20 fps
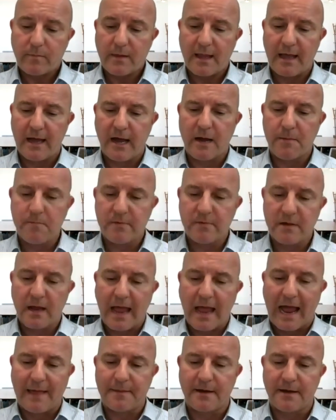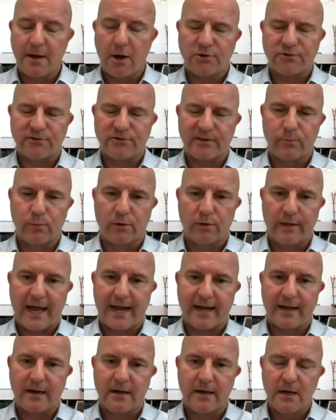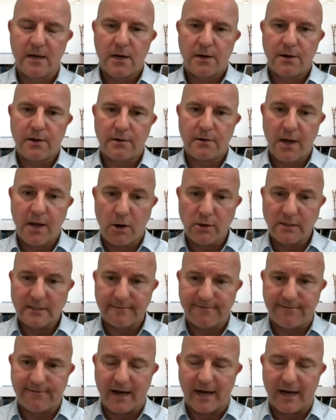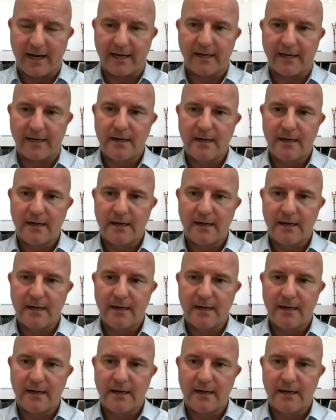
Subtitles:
And the notary will then notify